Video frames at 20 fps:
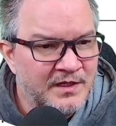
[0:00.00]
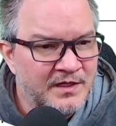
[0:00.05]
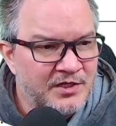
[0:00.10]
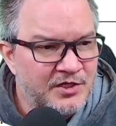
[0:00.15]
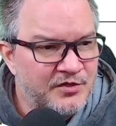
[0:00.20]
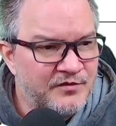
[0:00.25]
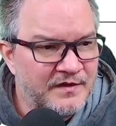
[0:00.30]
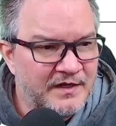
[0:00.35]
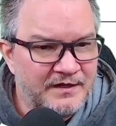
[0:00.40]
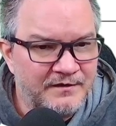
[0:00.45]

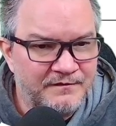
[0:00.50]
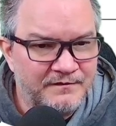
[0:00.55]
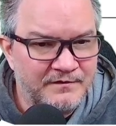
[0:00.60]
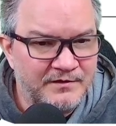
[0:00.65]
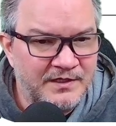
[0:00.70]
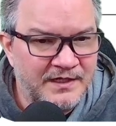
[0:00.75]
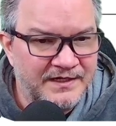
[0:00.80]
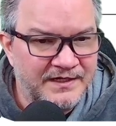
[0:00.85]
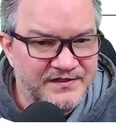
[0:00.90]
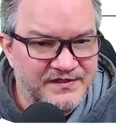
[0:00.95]
You got
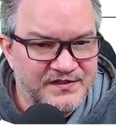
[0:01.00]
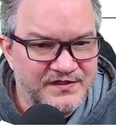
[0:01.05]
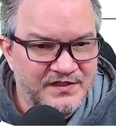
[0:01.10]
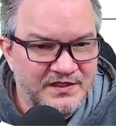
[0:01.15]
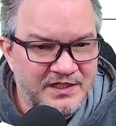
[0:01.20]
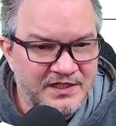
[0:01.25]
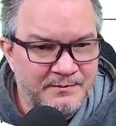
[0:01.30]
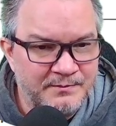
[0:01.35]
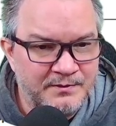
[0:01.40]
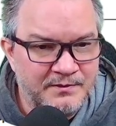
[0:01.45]
a
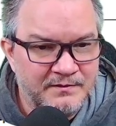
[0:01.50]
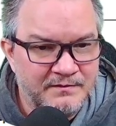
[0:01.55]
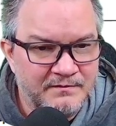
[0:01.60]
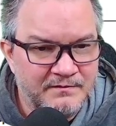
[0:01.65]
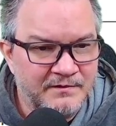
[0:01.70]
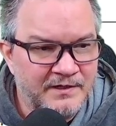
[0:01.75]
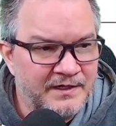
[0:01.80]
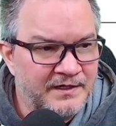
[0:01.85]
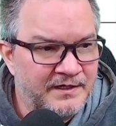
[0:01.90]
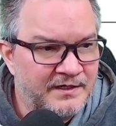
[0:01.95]
sleep
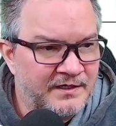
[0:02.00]
right